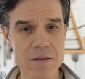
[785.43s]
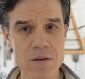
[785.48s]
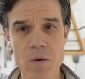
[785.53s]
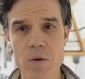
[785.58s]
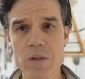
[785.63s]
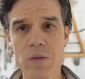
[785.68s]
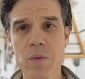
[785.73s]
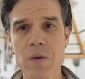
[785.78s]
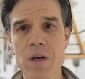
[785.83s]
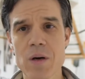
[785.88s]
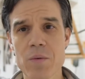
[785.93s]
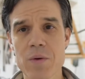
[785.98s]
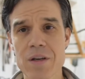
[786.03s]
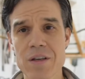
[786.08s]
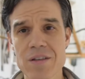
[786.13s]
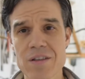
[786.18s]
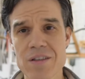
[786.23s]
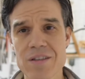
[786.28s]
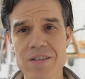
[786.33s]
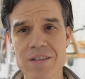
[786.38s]
Of course, we don't
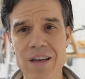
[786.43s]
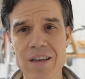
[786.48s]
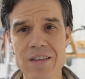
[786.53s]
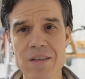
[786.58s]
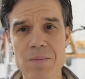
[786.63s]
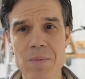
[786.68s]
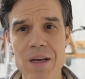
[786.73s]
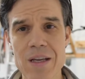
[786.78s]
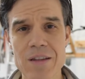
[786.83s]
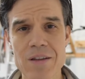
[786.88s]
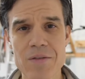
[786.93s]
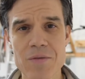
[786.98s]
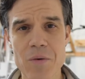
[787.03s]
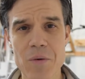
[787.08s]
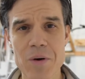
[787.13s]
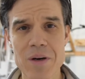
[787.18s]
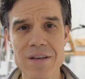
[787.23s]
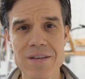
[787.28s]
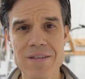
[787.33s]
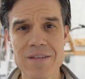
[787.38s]
want to just decimate the
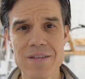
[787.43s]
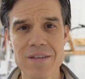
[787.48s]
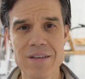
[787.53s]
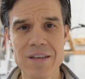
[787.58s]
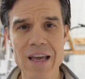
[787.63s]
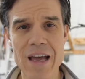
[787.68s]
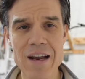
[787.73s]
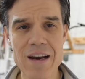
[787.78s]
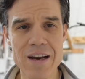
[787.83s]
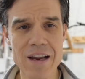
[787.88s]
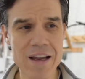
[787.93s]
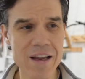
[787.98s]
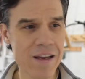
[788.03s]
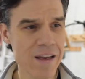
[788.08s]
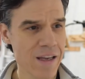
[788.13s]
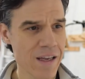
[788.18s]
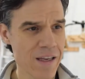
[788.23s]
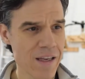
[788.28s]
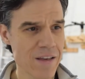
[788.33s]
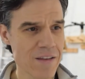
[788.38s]
forests in
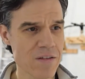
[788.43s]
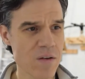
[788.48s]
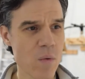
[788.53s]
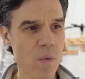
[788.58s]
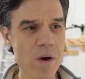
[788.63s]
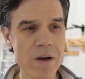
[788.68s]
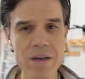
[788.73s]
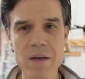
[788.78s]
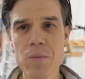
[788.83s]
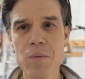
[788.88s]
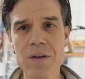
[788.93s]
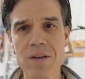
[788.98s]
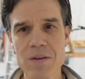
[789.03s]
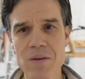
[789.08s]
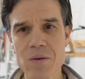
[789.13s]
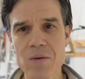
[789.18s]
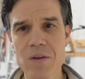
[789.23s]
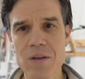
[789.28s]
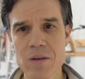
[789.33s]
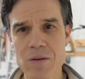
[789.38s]
Canada, so what can we
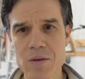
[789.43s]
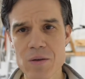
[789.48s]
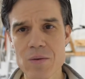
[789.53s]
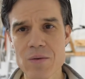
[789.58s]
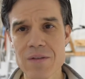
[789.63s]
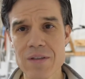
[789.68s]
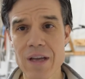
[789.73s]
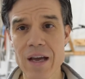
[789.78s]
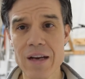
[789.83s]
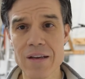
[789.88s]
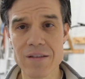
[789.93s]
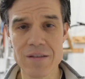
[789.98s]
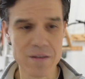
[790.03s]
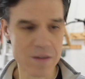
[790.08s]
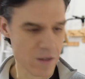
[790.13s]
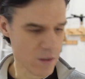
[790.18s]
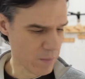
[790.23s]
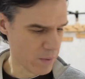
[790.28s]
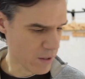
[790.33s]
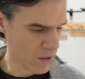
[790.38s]
do to use decks a
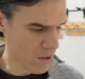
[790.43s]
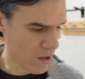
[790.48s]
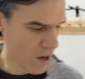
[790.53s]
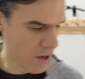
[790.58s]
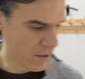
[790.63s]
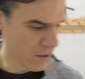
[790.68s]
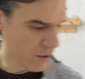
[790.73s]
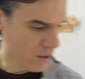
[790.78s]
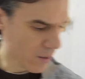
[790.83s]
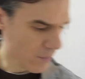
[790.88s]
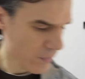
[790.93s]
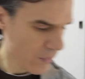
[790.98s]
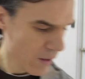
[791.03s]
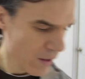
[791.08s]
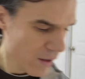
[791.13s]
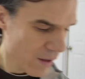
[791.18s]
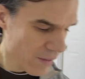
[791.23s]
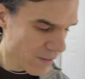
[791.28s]
little bit longer?